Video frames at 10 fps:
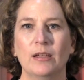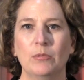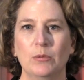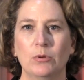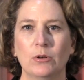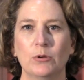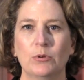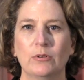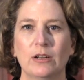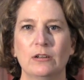I am the Program
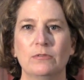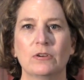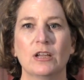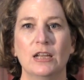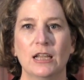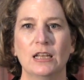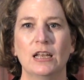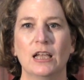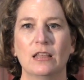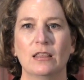Director for
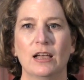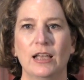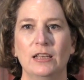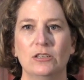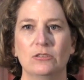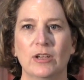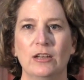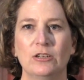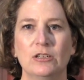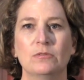Connected Health IT
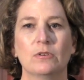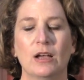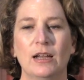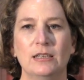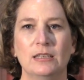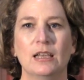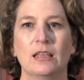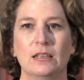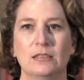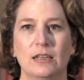Strategies for IDC
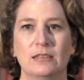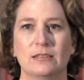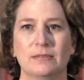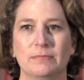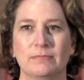Health Insights.